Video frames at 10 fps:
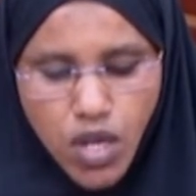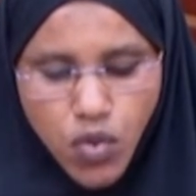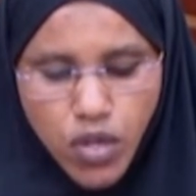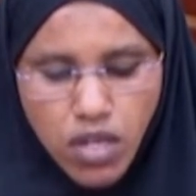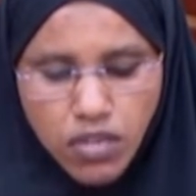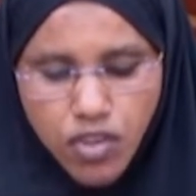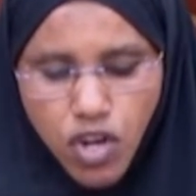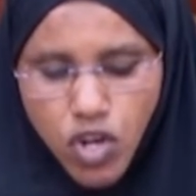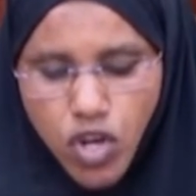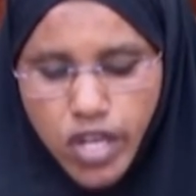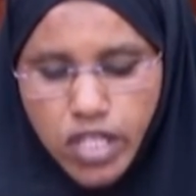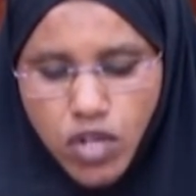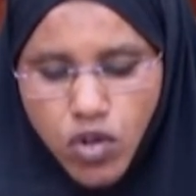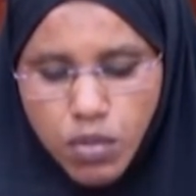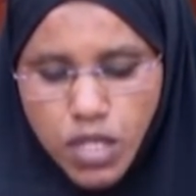With the foregoing,
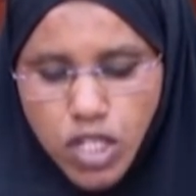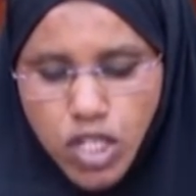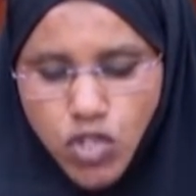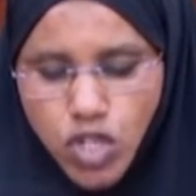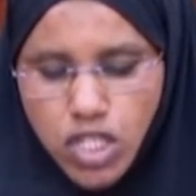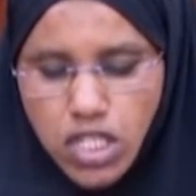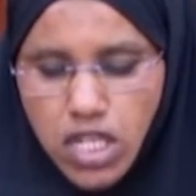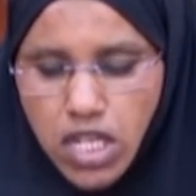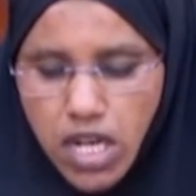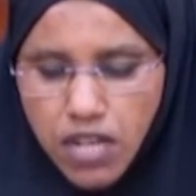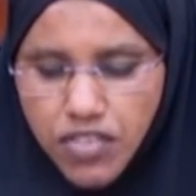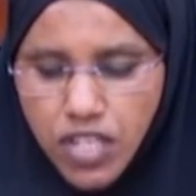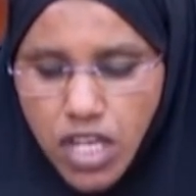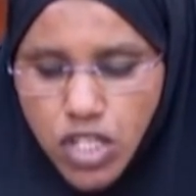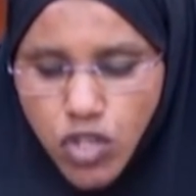the committee sorted the
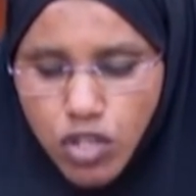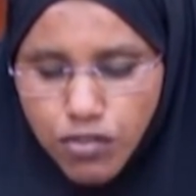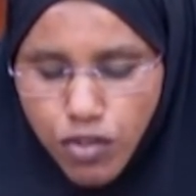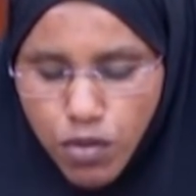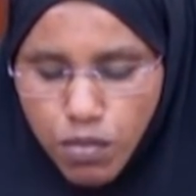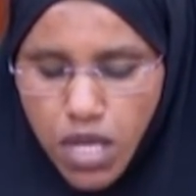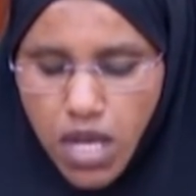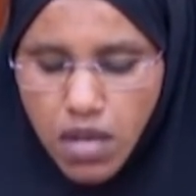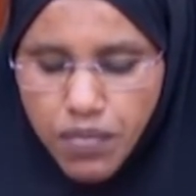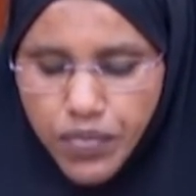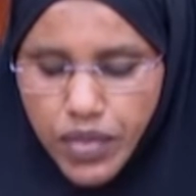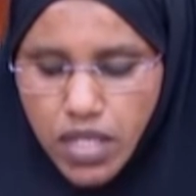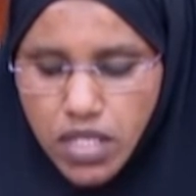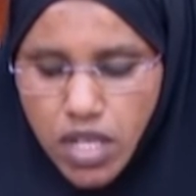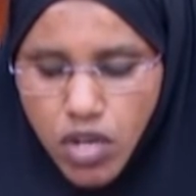clarification from the
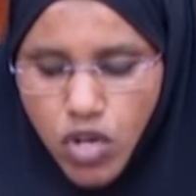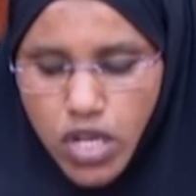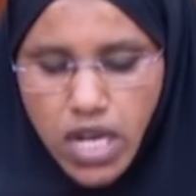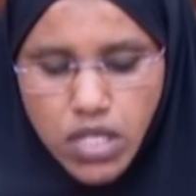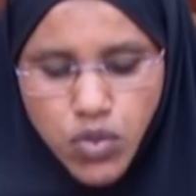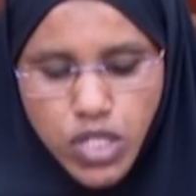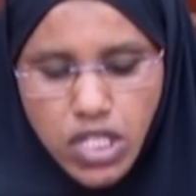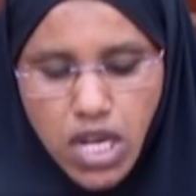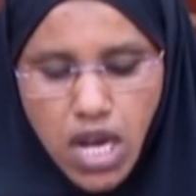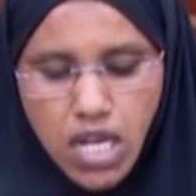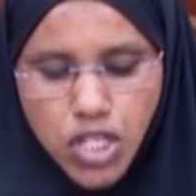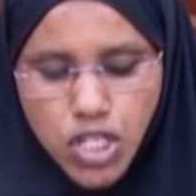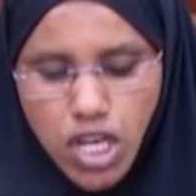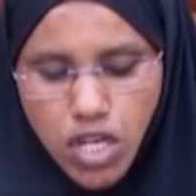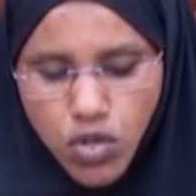stakeholders which are
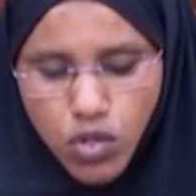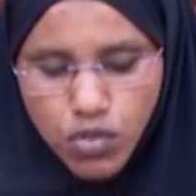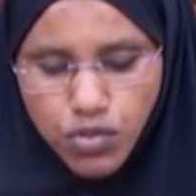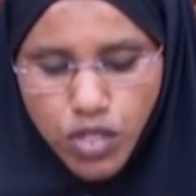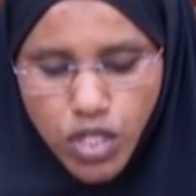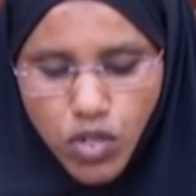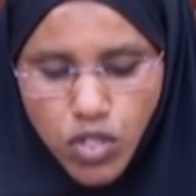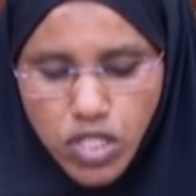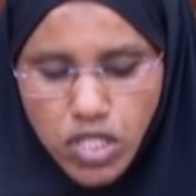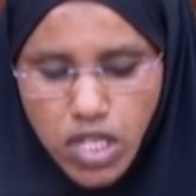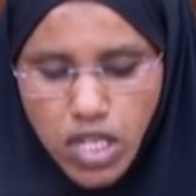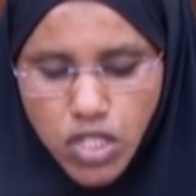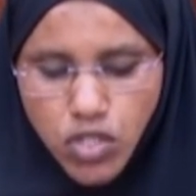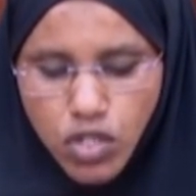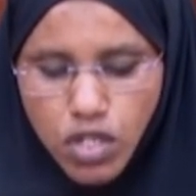scheduled for the
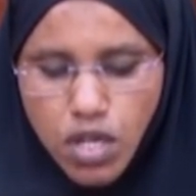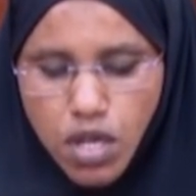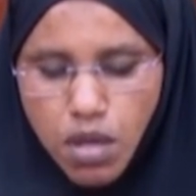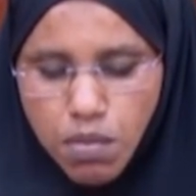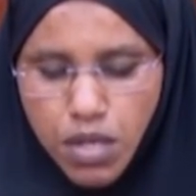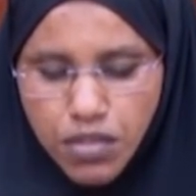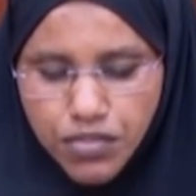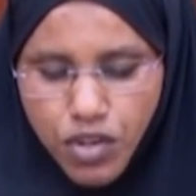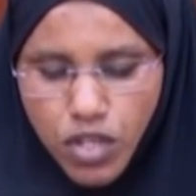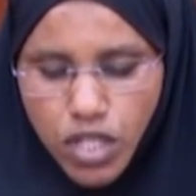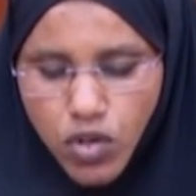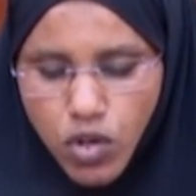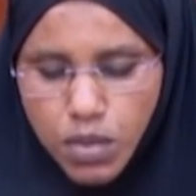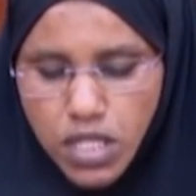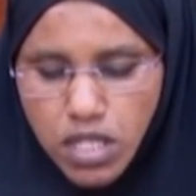consideration before the
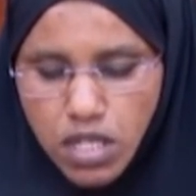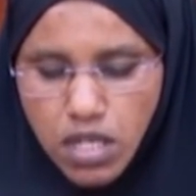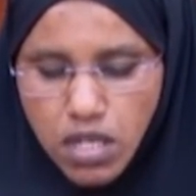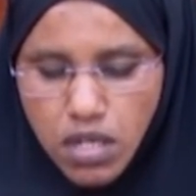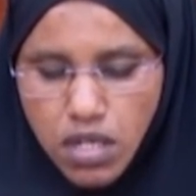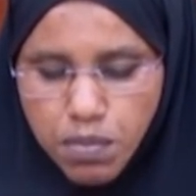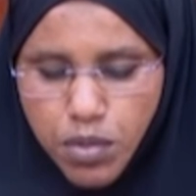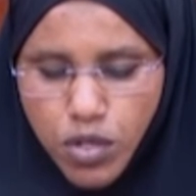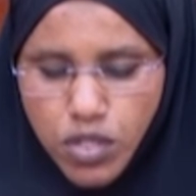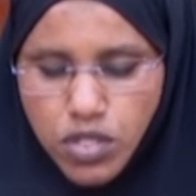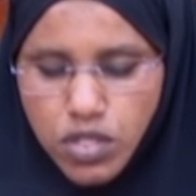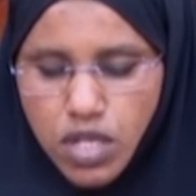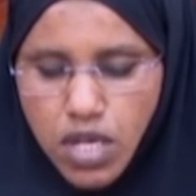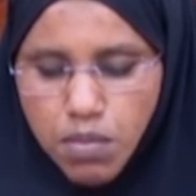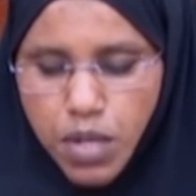committee
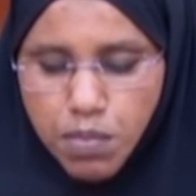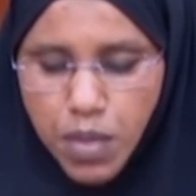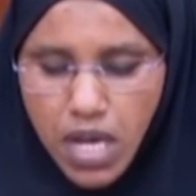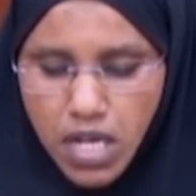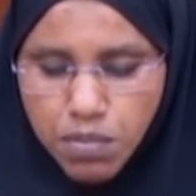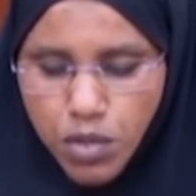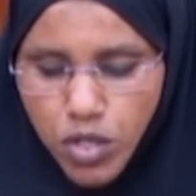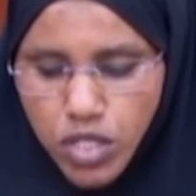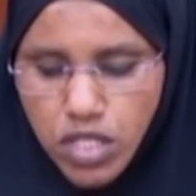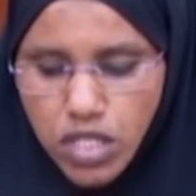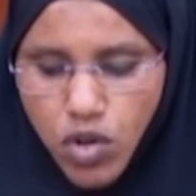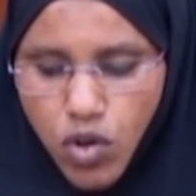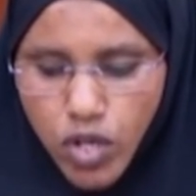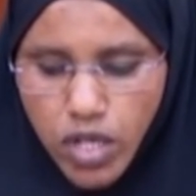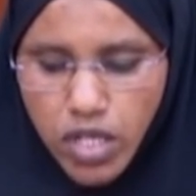prepare reports
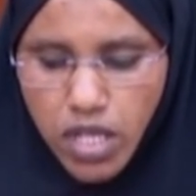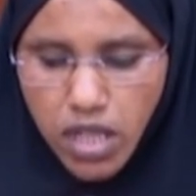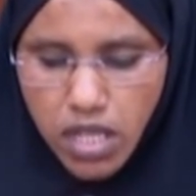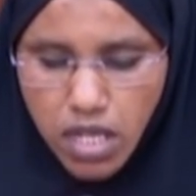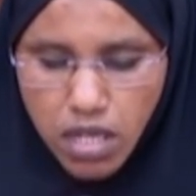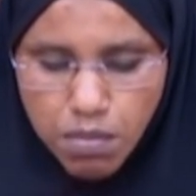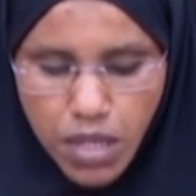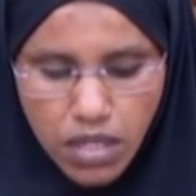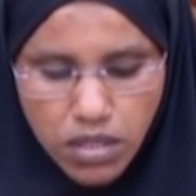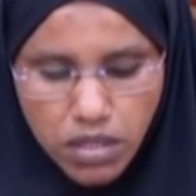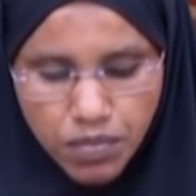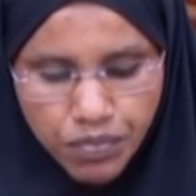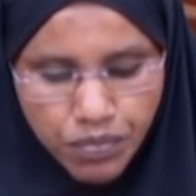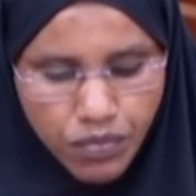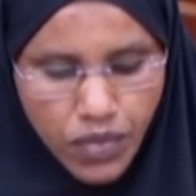on the 3 bills.
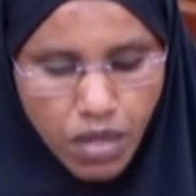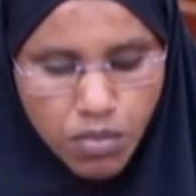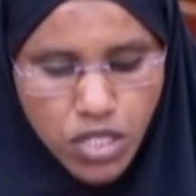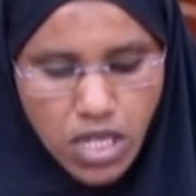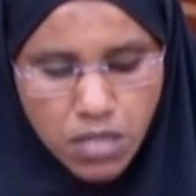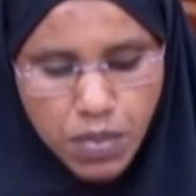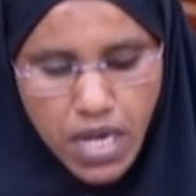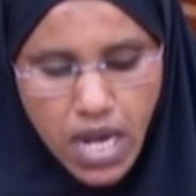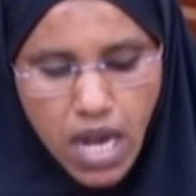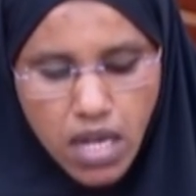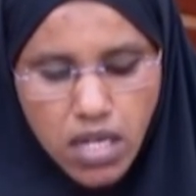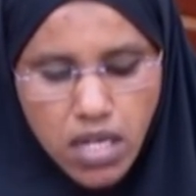Mr. Speaker,